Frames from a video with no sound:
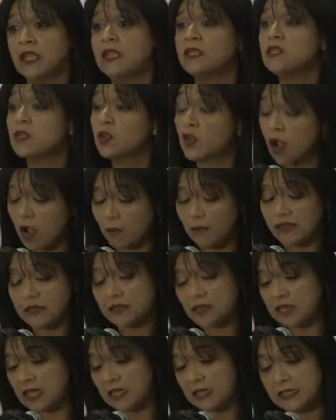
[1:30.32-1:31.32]
It's a
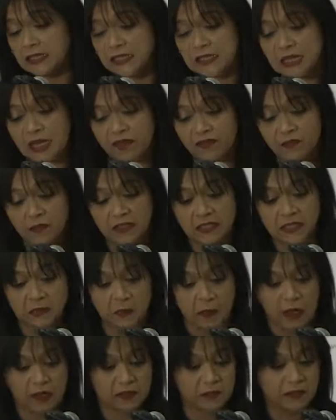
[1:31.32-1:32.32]
common trend in government
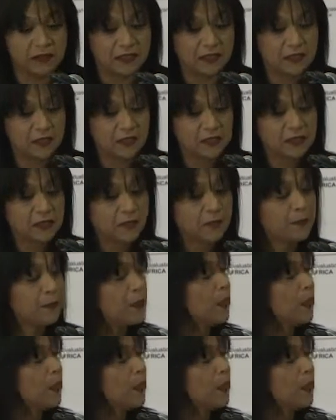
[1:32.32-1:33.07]
departments.